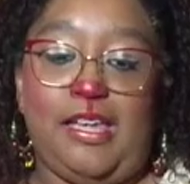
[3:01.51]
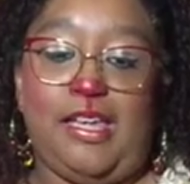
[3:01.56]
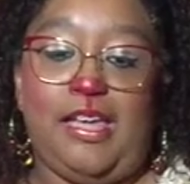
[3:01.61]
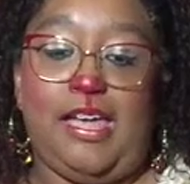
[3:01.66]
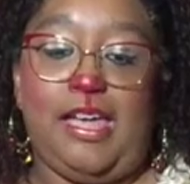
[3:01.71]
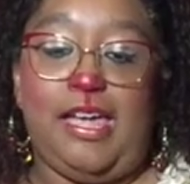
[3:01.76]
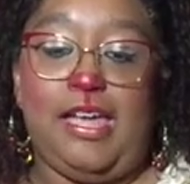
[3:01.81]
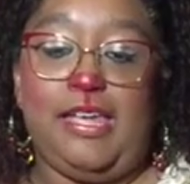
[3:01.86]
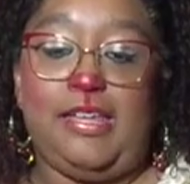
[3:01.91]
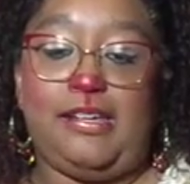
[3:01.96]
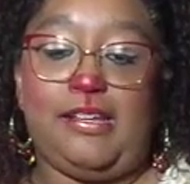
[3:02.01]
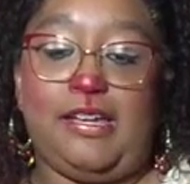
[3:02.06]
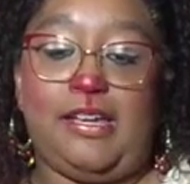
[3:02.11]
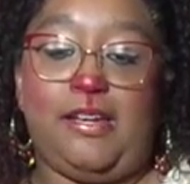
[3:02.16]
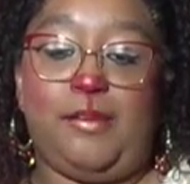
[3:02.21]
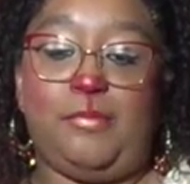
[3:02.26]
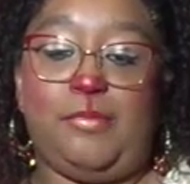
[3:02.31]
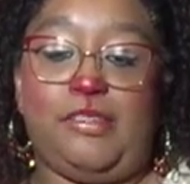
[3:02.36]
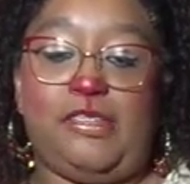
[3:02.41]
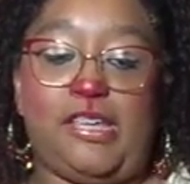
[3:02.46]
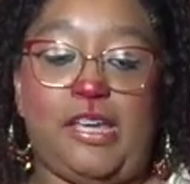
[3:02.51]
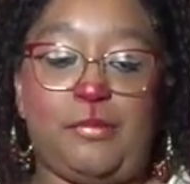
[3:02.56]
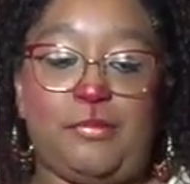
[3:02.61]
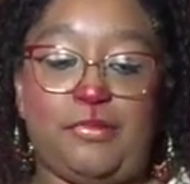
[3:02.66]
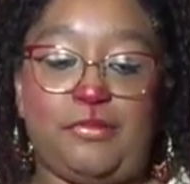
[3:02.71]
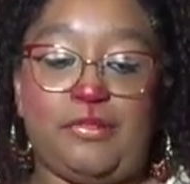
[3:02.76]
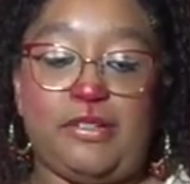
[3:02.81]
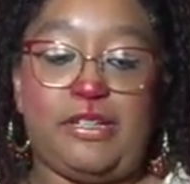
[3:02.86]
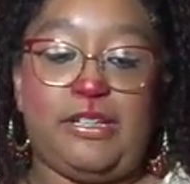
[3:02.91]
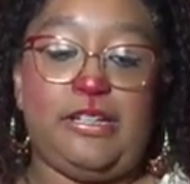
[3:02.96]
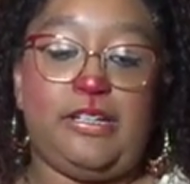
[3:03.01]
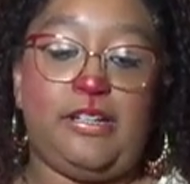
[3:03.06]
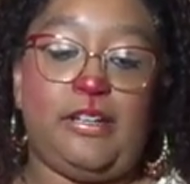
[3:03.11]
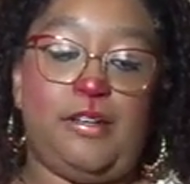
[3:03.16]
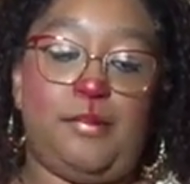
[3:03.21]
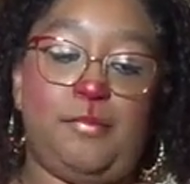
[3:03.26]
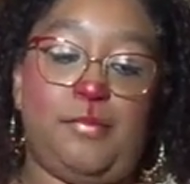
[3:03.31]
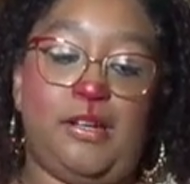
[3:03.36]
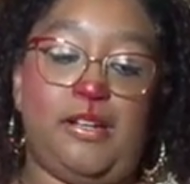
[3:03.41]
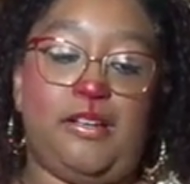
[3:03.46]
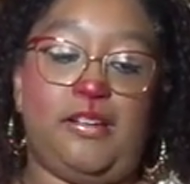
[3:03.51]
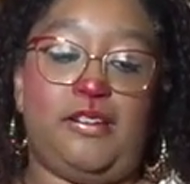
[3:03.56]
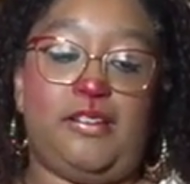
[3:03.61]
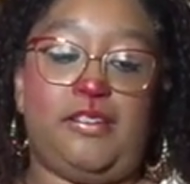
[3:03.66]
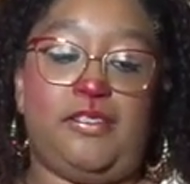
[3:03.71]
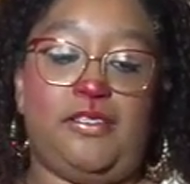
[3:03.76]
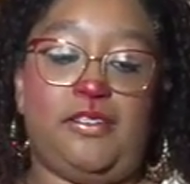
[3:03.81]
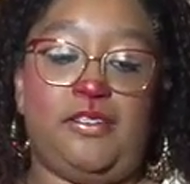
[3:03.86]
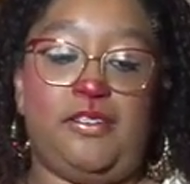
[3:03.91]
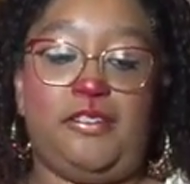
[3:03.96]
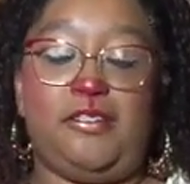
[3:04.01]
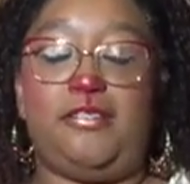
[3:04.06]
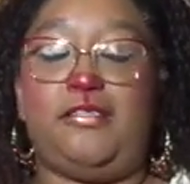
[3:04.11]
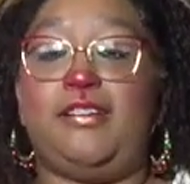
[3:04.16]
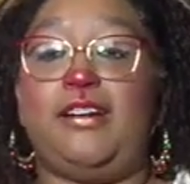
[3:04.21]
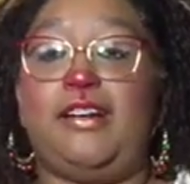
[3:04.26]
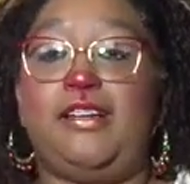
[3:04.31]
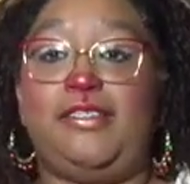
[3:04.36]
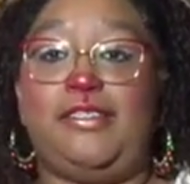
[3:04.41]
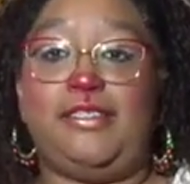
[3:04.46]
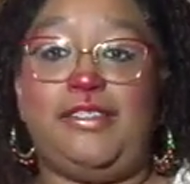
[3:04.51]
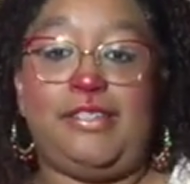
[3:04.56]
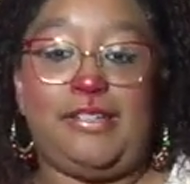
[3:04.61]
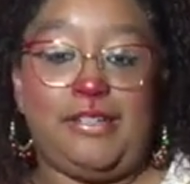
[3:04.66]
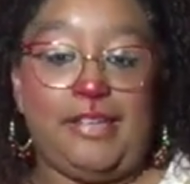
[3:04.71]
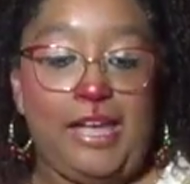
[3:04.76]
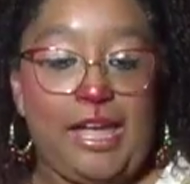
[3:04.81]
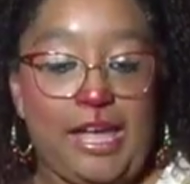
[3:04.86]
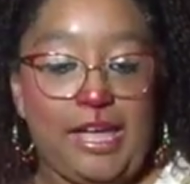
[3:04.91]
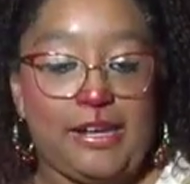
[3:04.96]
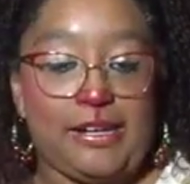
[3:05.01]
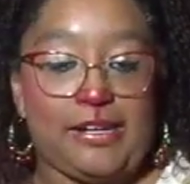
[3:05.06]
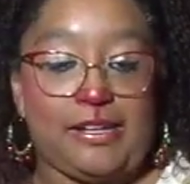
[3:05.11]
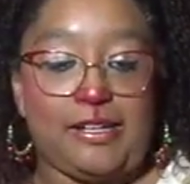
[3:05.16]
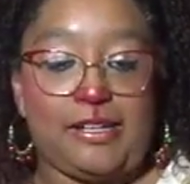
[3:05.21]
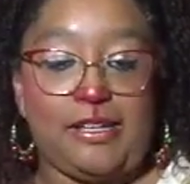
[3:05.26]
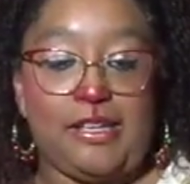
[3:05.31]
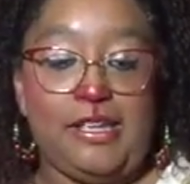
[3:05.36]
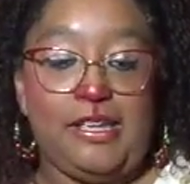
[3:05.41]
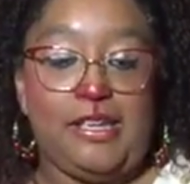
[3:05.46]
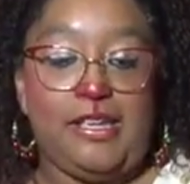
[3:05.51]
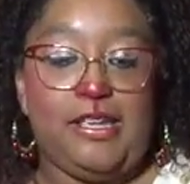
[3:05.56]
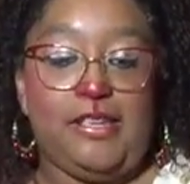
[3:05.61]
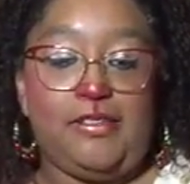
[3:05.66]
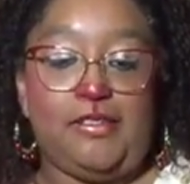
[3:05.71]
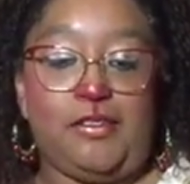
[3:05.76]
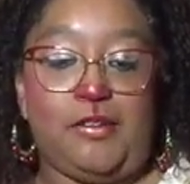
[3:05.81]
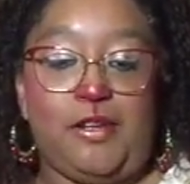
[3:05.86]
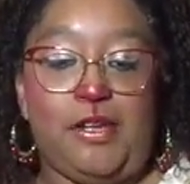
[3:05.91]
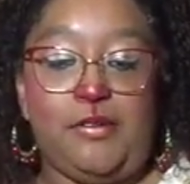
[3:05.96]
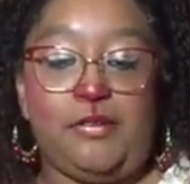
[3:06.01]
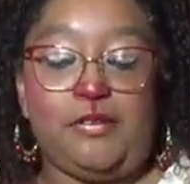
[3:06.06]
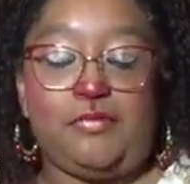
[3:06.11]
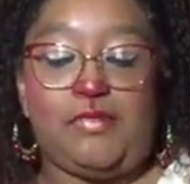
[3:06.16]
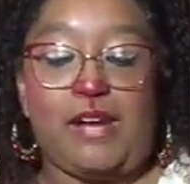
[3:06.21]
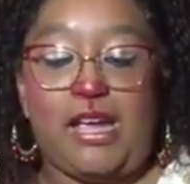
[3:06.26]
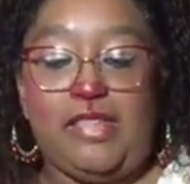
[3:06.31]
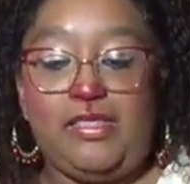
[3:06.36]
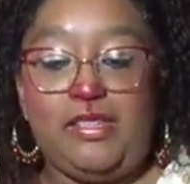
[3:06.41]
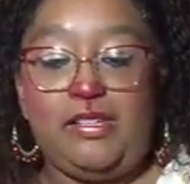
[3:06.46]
at Sainte Marie among the Hurons in Canada. So he would write the